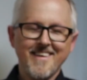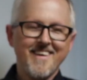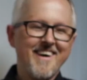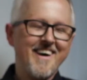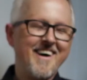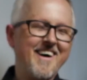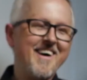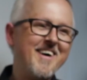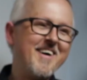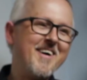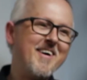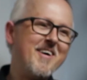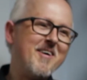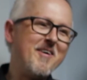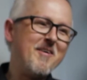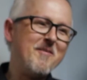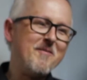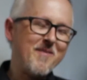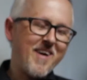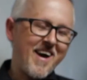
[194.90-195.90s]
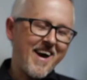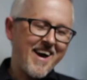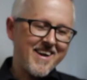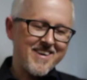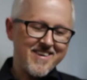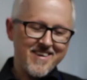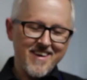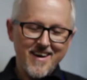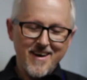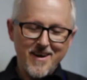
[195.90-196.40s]

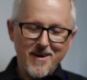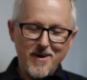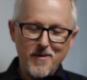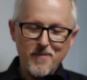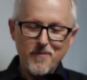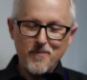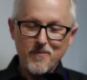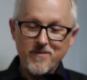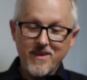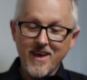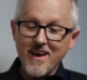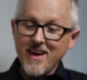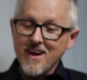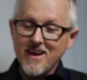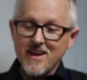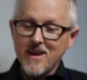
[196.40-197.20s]
yeah,